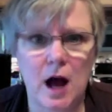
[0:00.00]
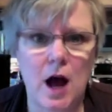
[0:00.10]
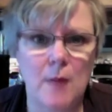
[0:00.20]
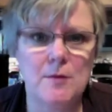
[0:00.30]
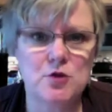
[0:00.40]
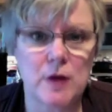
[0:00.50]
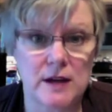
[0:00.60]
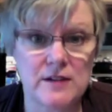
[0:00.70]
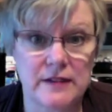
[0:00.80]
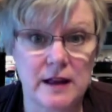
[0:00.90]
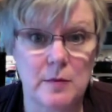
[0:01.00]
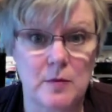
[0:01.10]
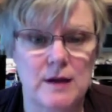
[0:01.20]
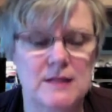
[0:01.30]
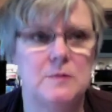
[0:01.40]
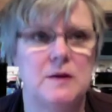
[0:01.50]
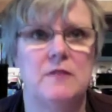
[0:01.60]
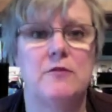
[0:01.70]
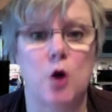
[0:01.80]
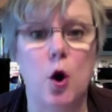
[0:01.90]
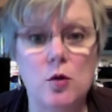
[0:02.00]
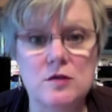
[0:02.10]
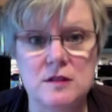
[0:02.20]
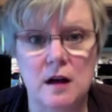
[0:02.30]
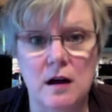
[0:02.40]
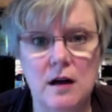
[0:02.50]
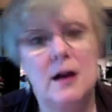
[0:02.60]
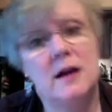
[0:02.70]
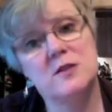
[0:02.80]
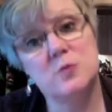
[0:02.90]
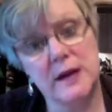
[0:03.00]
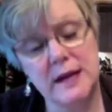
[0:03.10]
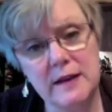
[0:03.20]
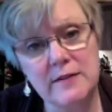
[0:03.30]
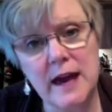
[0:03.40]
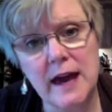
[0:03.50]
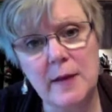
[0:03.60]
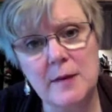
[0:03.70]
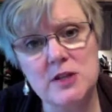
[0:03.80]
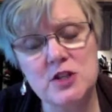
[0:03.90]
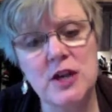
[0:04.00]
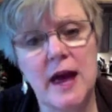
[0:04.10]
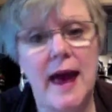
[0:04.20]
I'm going to try and develop a recipe for coleslaw because we can have cabbage.